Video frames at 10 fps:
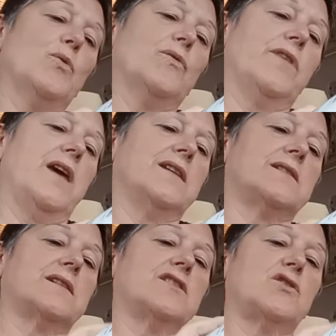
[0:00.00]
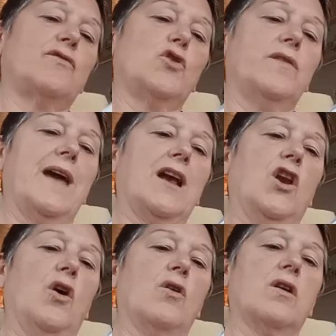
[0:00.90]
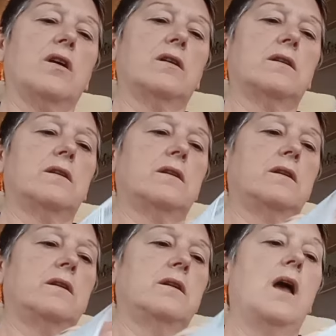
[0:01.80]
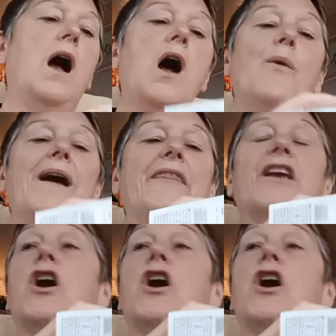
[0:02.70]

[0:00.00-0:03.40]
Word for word: bought this because I've got that clock. Oh, and the